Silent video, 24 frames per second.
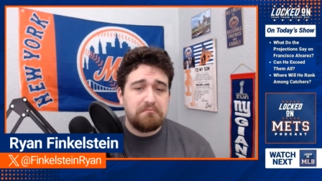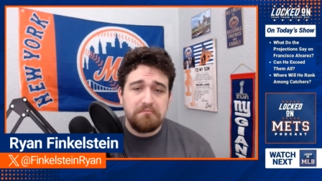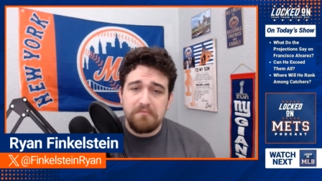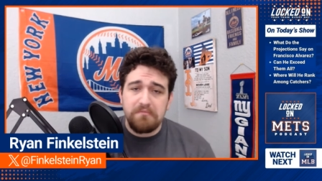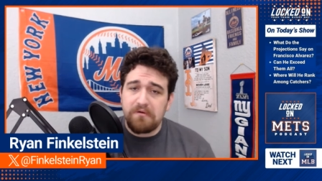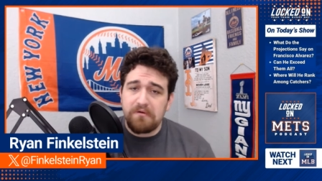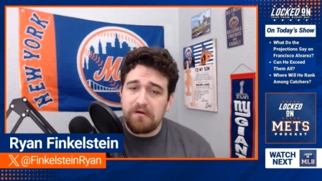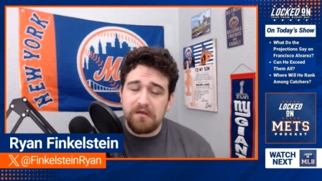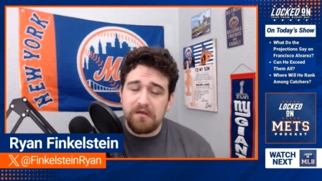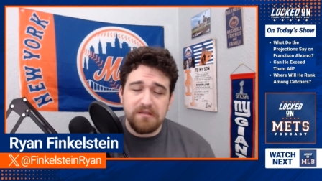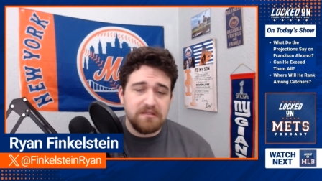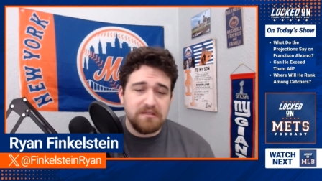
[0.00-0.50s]

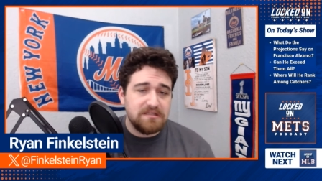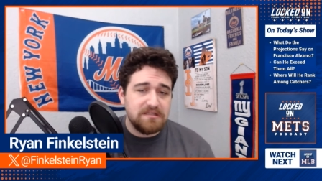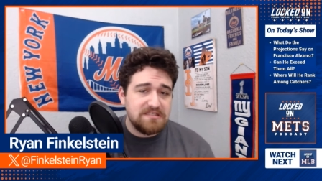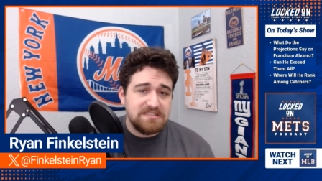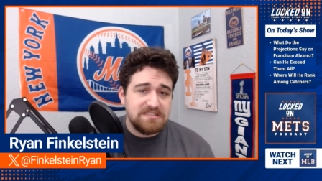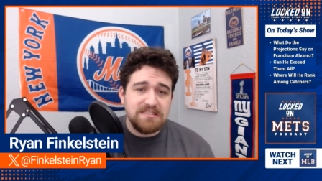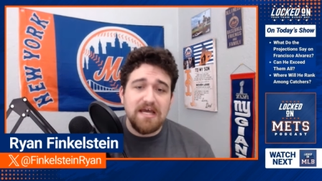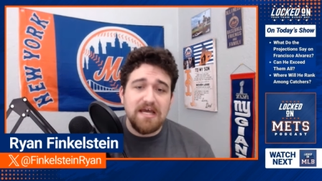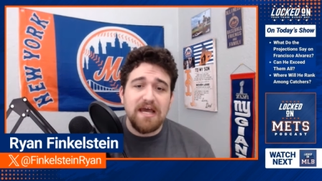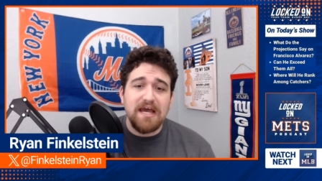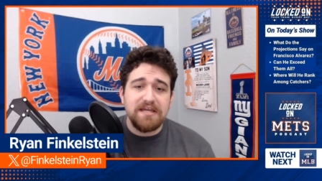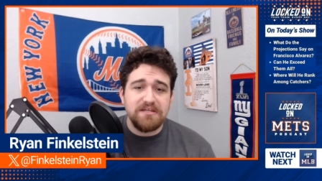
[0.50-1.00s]
on a
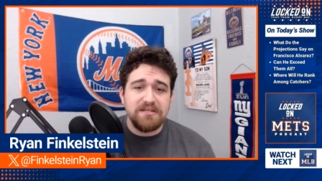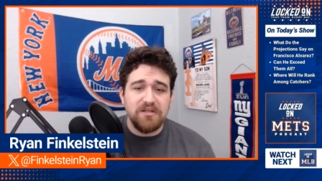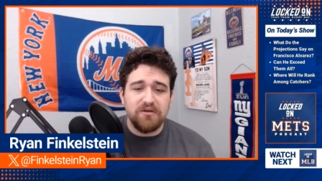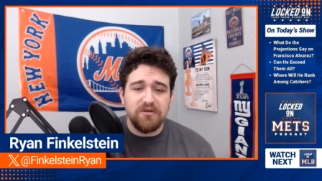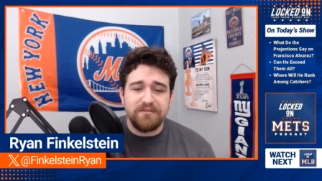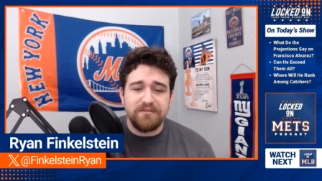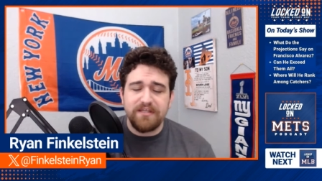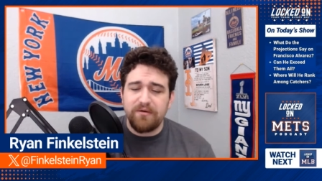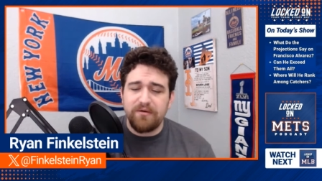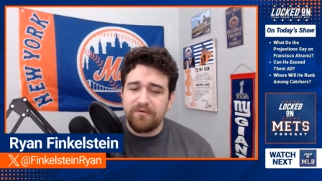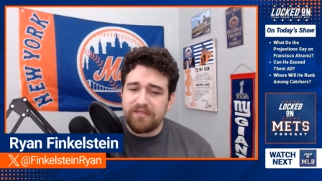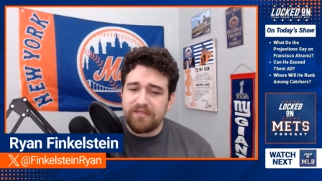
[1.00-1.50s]
side note
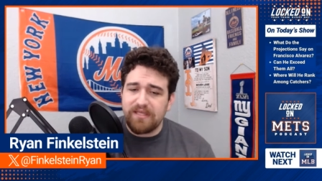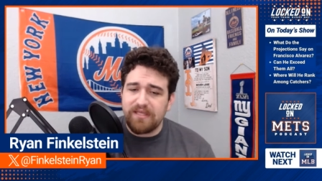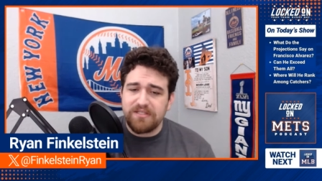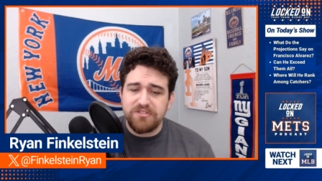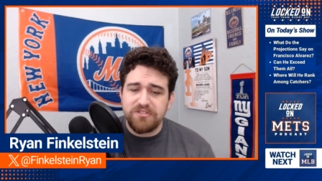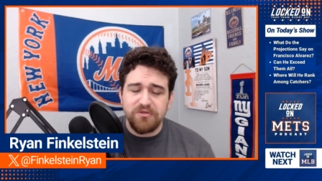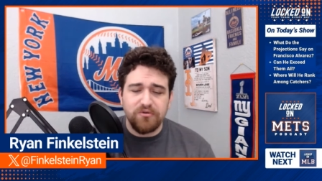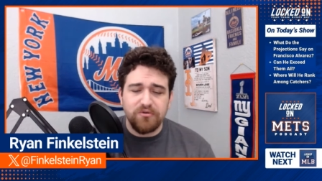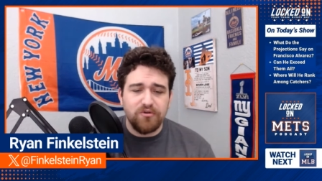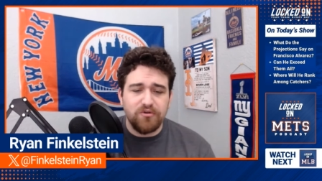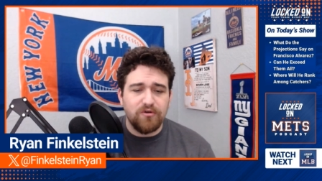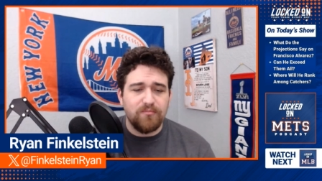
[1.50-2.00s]
that we'll get
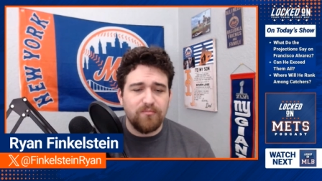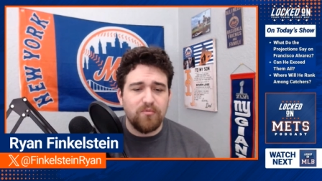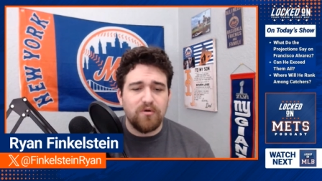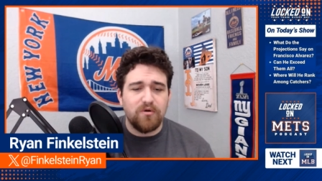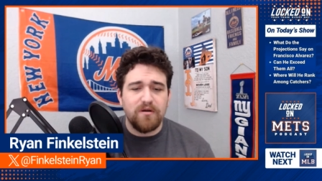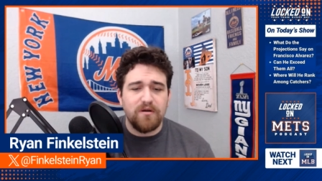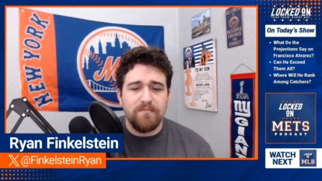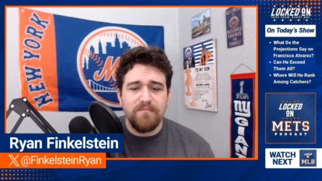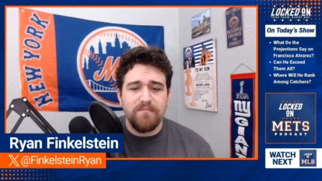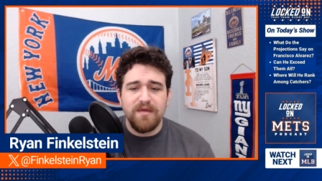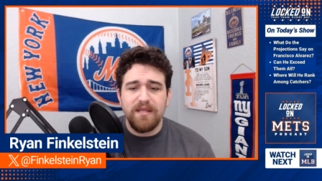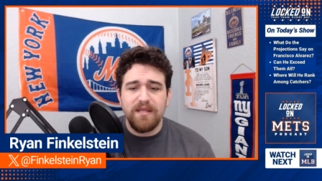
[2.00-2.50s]
to a little more
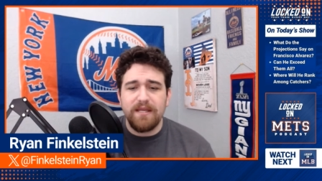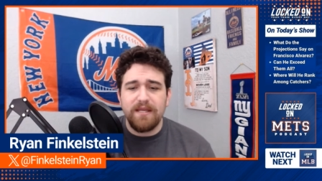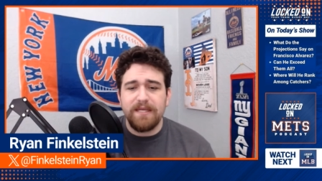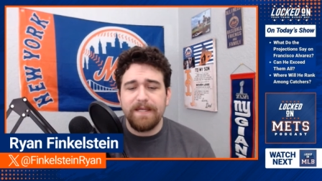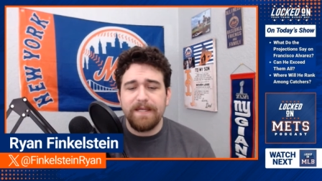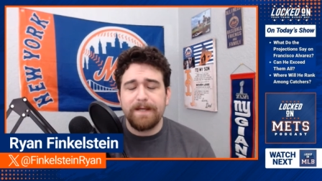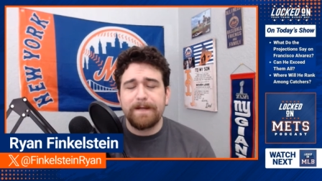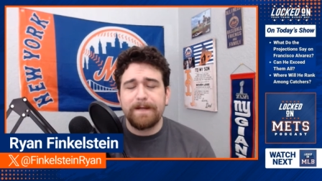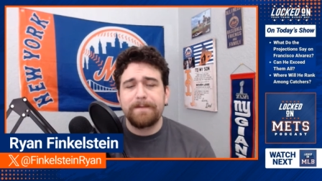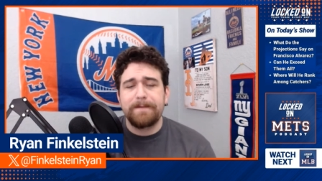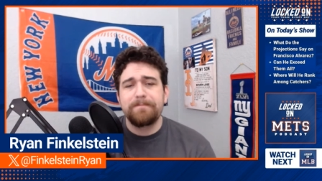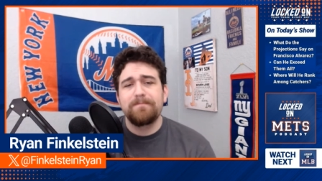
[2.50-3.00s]
in a minute
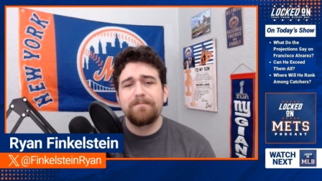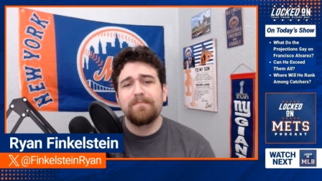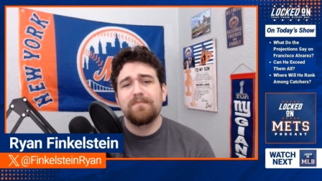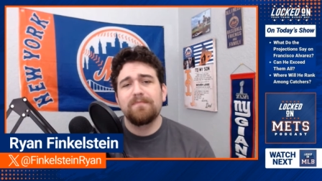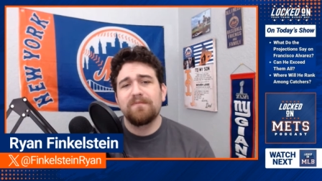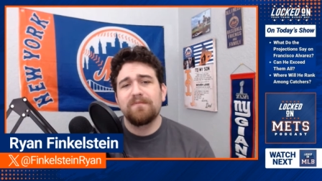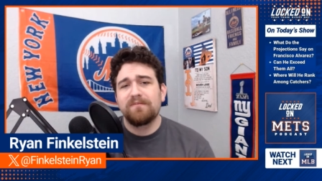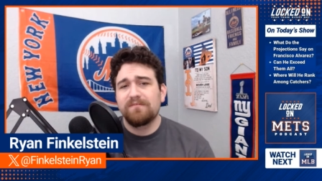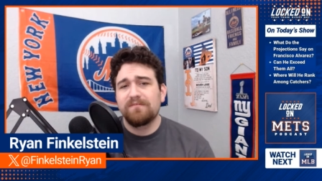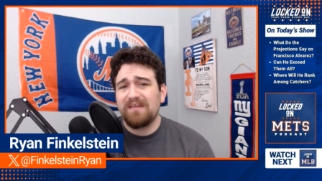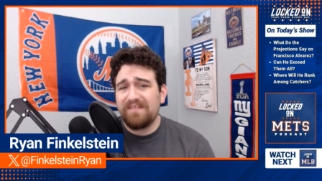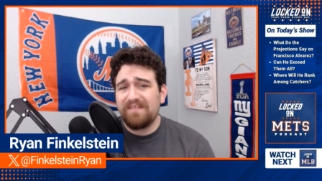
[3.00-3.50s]
here,
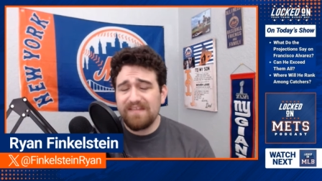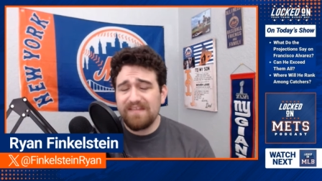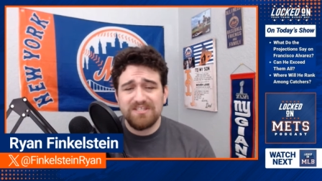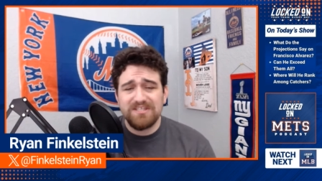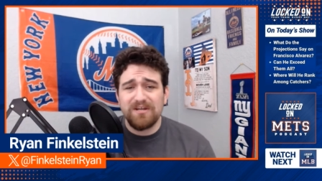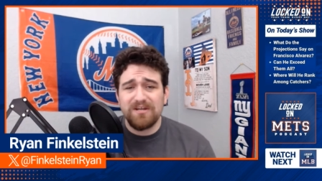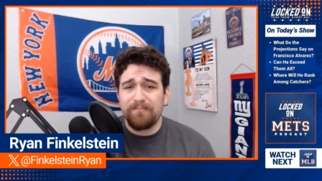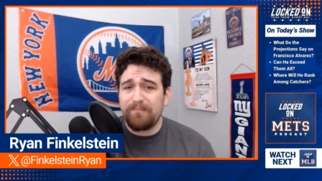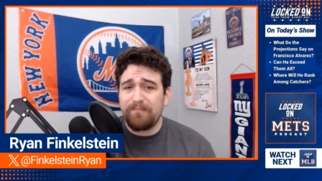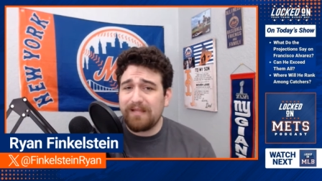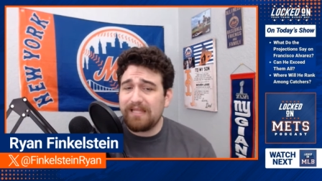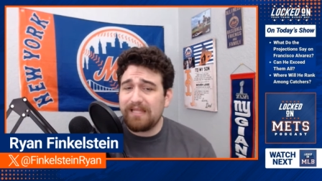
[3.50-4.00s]
I think he's
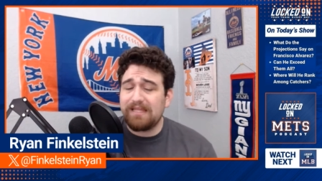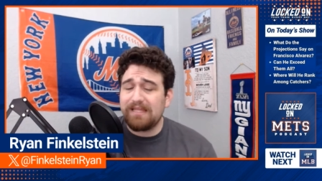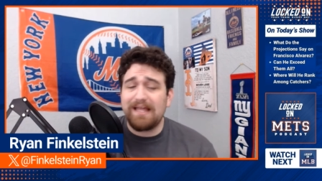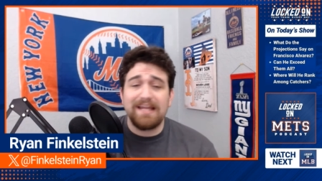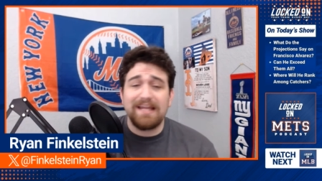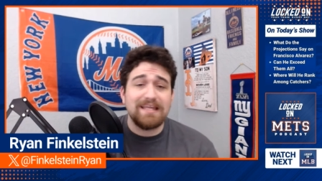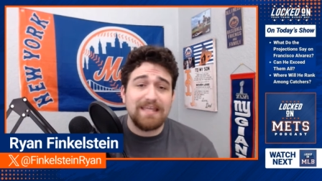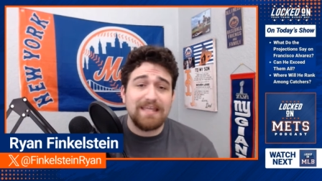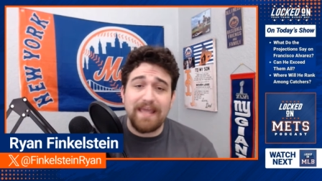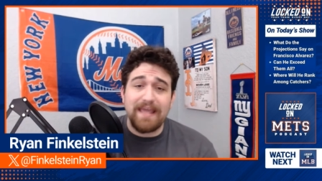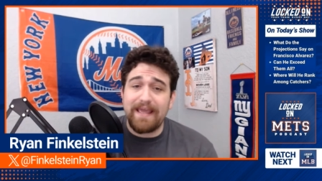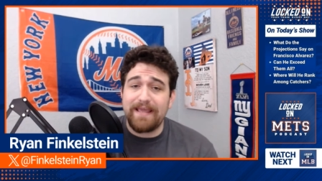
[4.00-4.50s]
going to play a
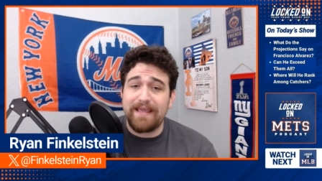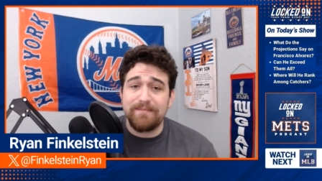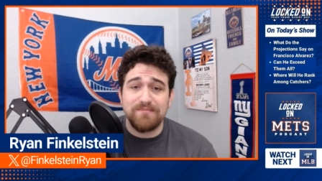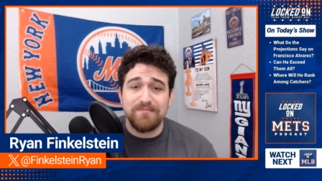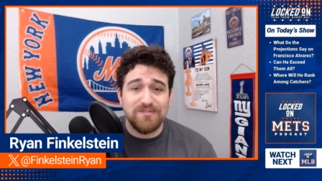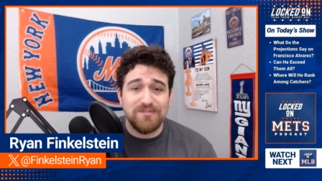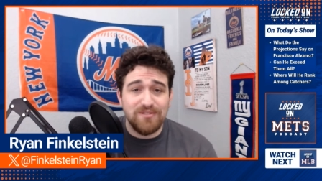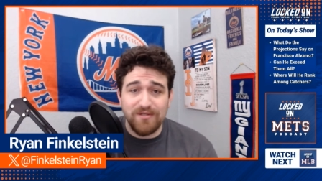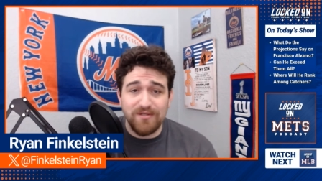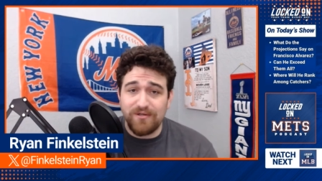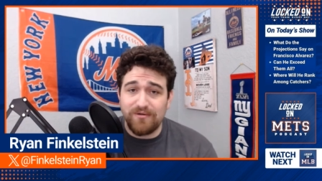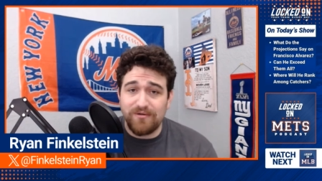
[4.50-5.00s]
lot of
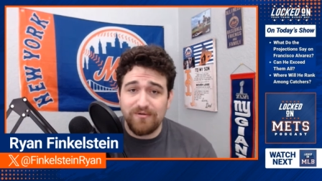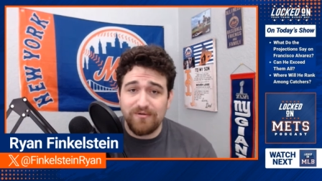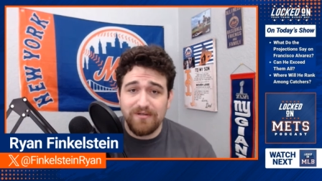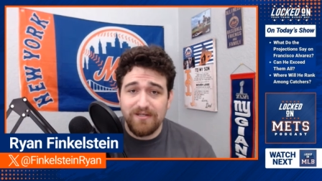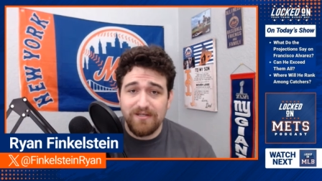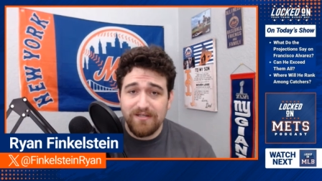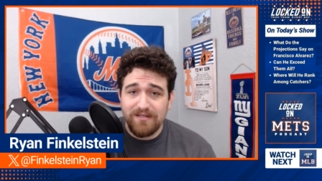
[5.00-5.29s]
games too.